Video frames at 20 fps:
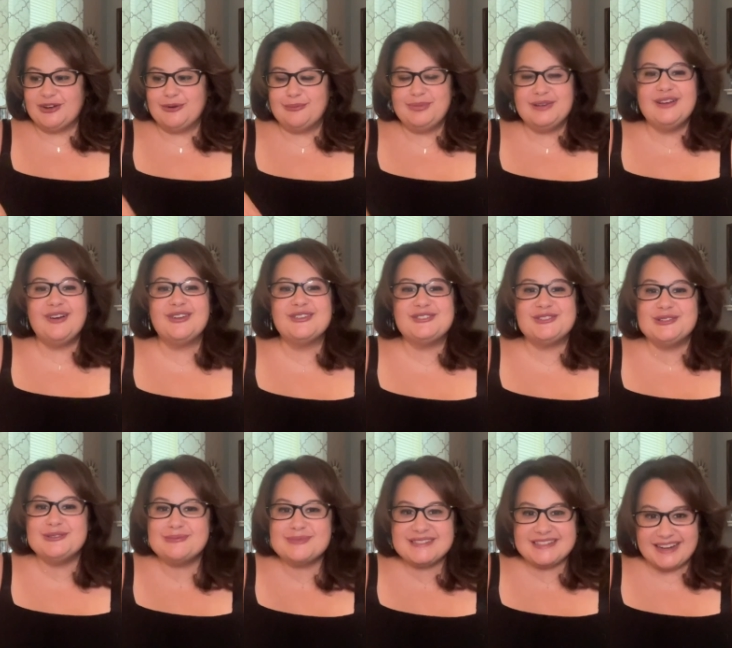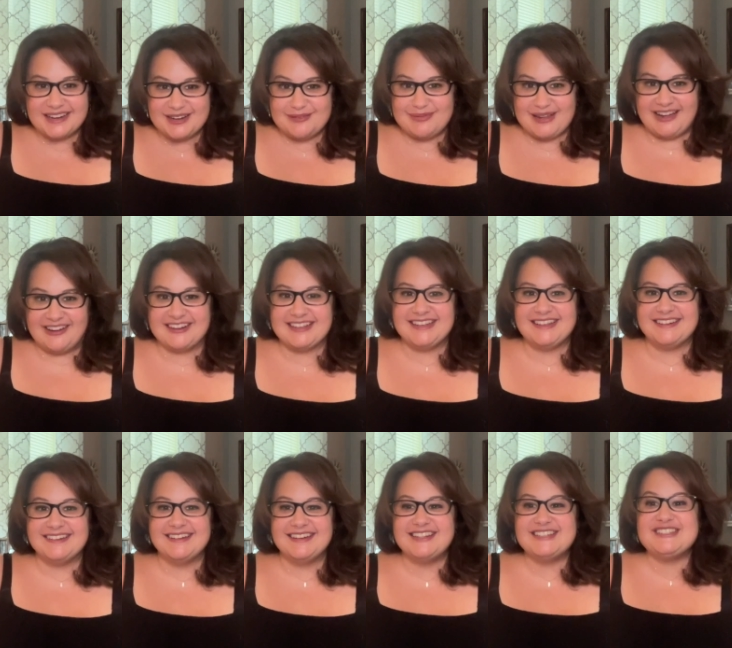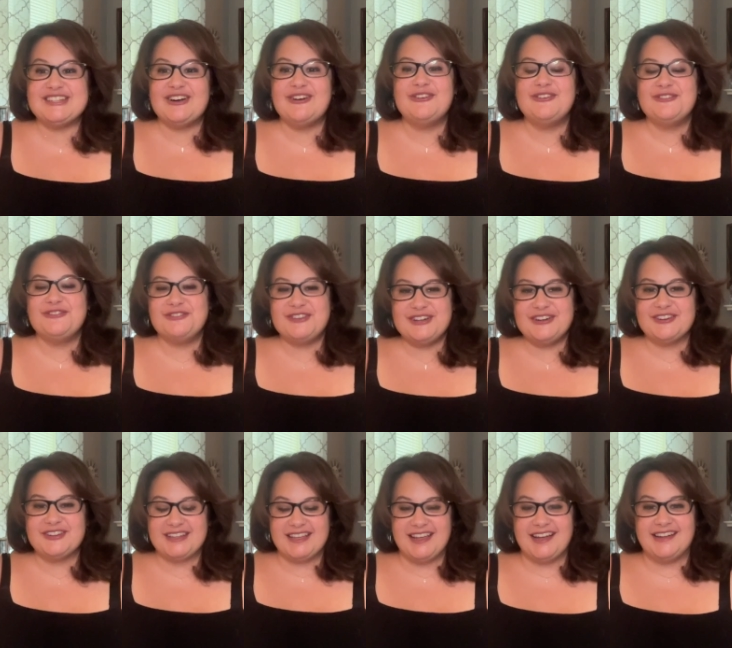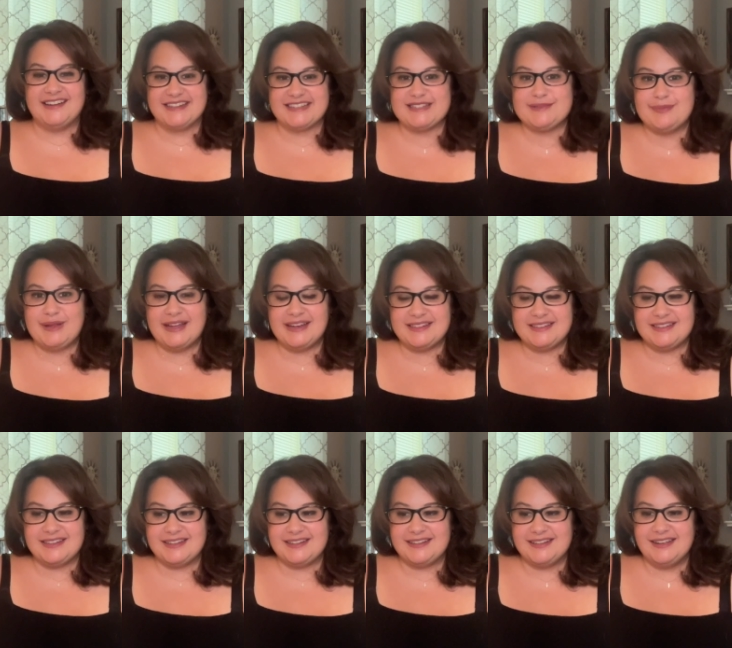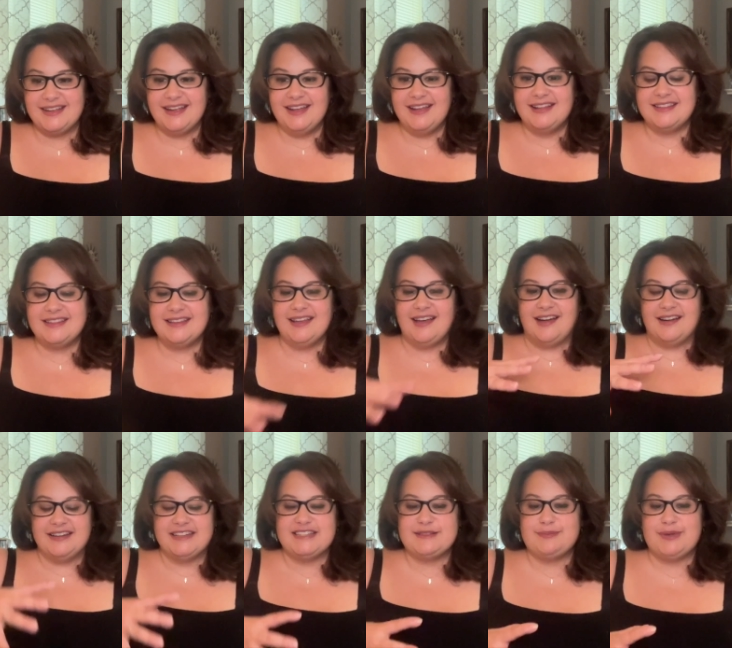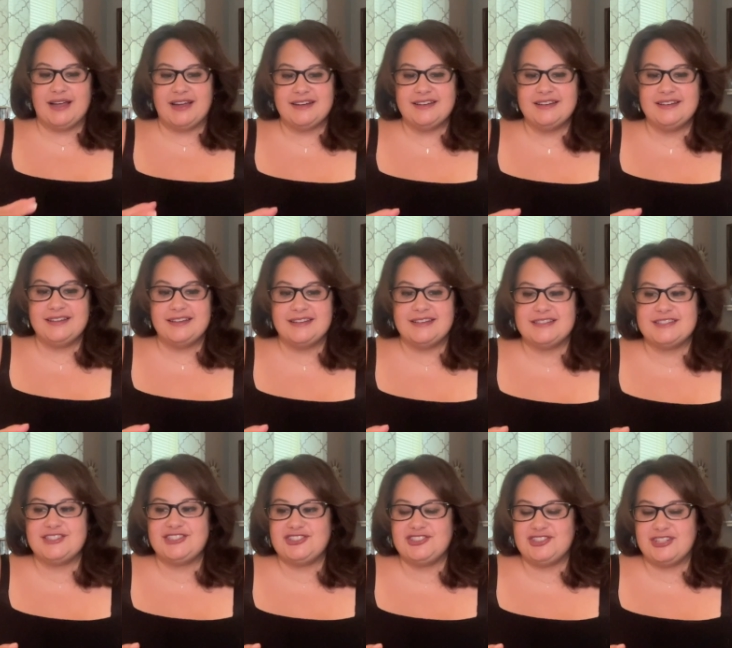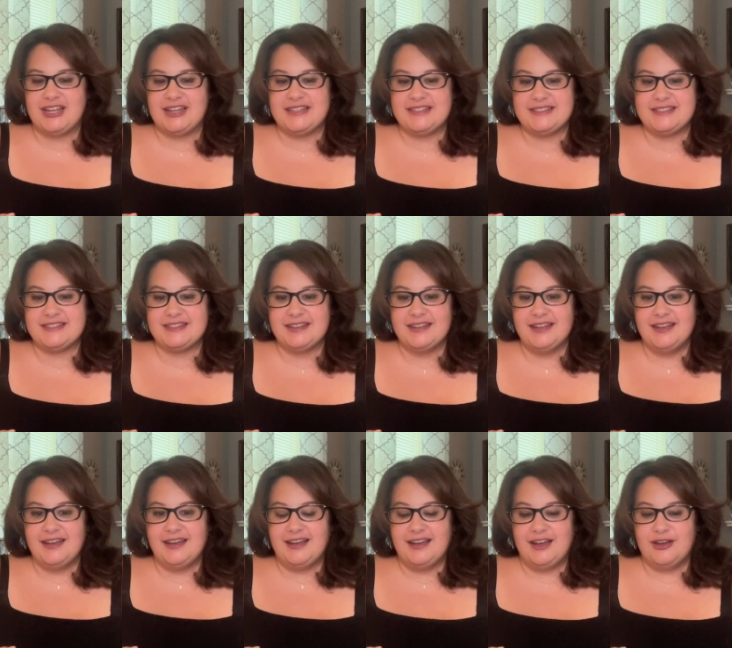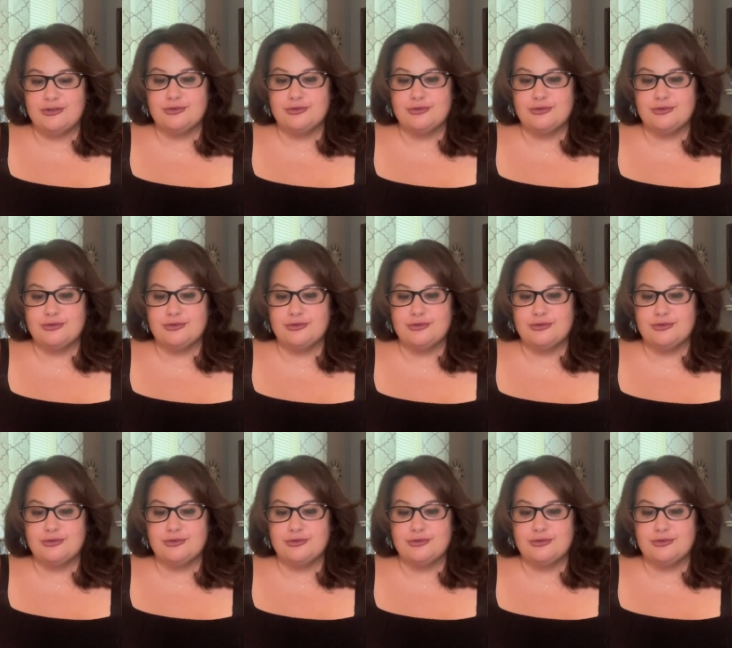be all doomsday about it. Don't fear the unexpected. The unexpected is just a